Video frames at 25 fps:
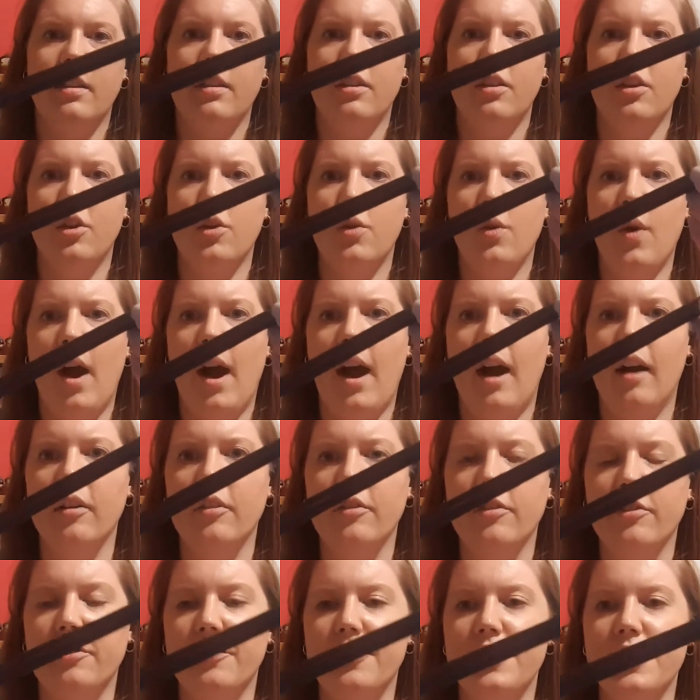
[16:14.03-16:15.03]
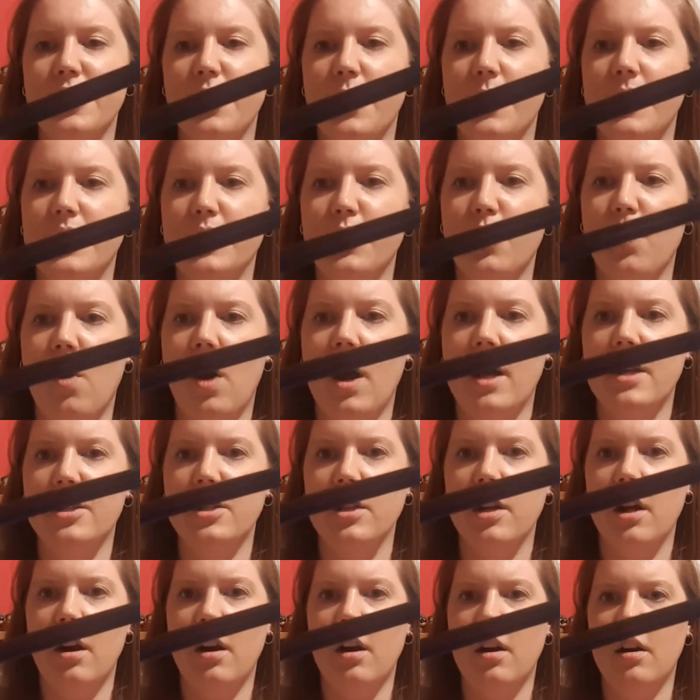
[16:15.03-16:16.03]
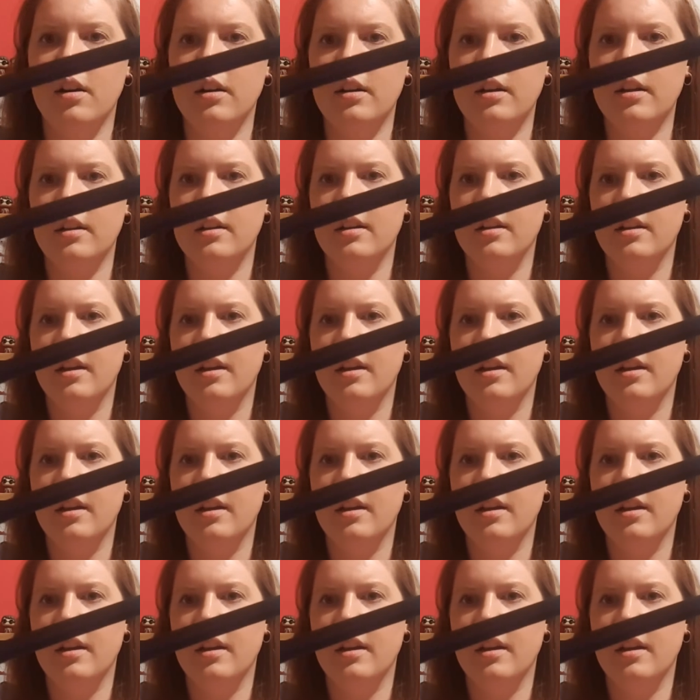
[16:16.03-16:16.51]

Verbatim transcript: that you have. So it's quite dark